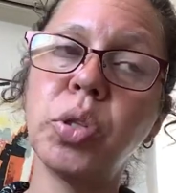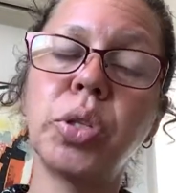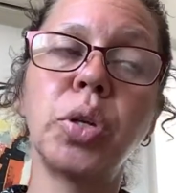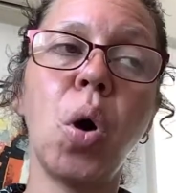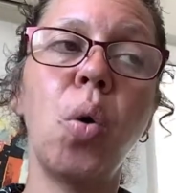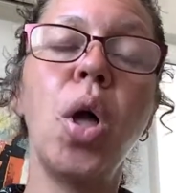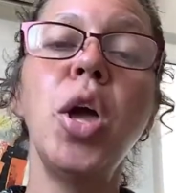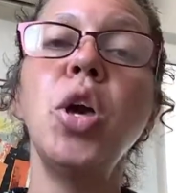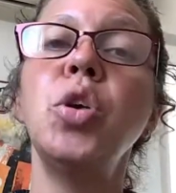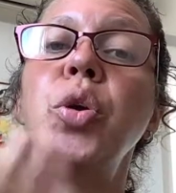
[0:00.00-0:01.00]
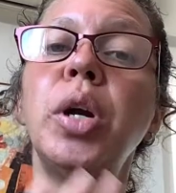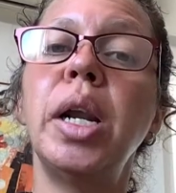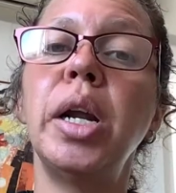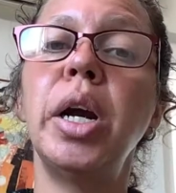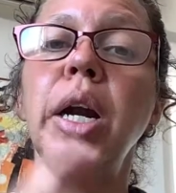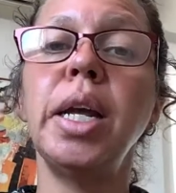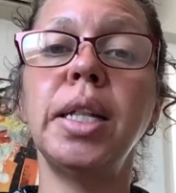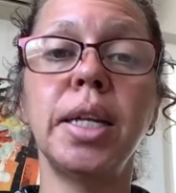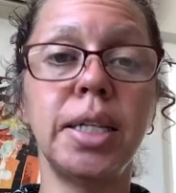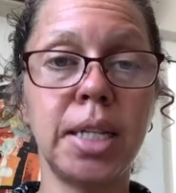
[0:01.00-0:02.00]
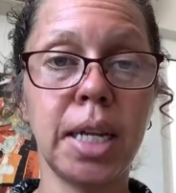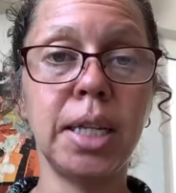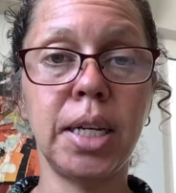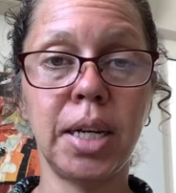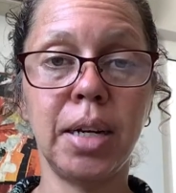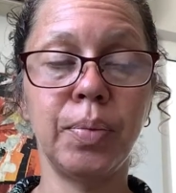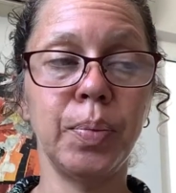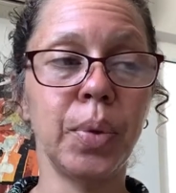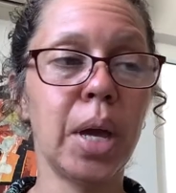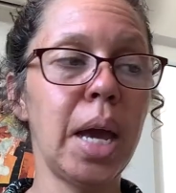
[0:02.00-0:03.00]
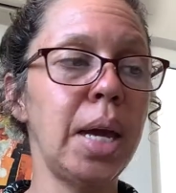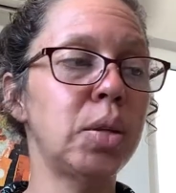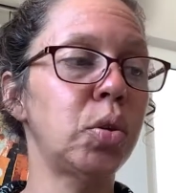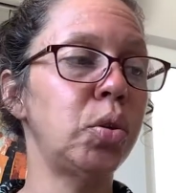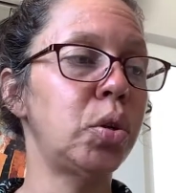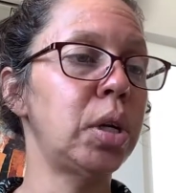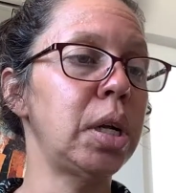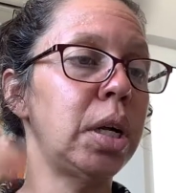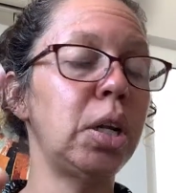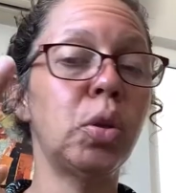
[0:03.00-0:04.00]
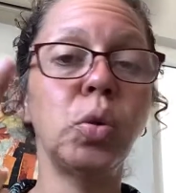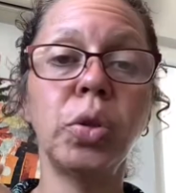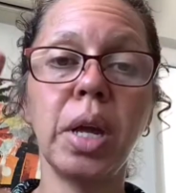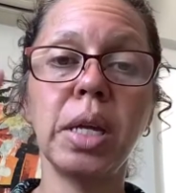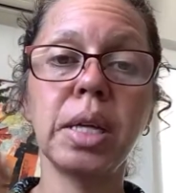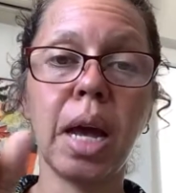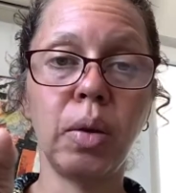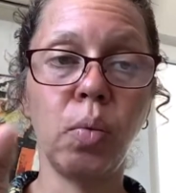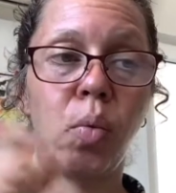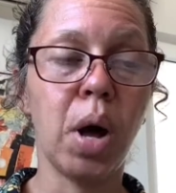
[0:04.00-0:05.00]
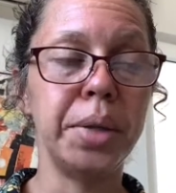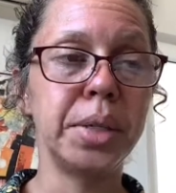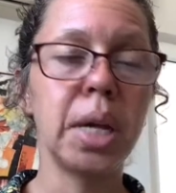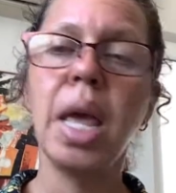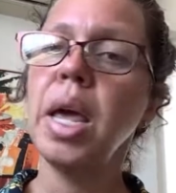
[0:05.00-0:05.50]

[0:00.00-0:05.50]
So you're learning the gender, okay? So you're learning two things at once.